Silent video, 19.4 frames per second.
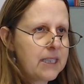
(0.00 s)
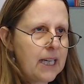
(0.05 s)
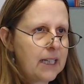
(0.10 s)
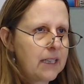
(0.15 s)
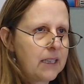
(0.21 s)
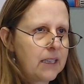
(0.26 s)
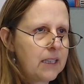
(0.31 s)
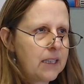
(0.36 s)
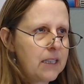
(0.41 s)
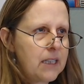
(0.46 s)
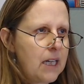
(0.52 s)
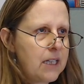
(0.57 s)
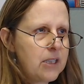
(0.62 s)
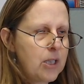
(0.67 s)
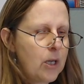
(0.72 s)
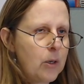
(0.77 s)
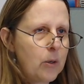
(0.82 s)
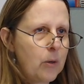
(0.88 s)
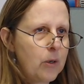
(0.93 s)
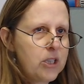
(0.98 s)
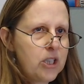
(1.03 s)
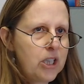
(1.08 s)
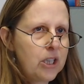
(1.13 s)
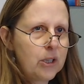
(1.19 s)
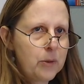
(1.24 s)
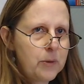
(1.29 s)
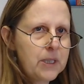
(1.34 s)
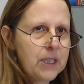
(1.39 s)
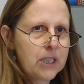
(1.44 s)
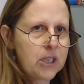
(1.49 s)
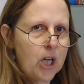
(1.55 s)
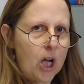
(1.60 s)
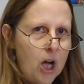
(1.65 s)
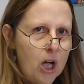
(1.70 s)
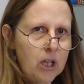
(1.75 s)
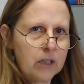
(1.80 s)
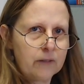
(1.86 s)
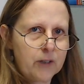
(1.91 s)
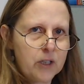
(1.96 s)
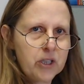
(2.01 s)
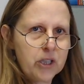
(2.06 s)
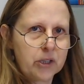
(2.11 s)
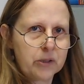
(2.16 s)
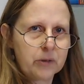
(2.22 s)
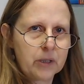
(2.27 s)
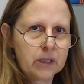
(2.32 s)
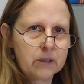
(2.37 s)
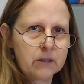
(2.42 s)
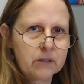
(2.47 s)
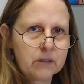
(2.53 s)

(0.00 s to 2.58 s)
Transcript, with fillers: And, and so she loses all of her children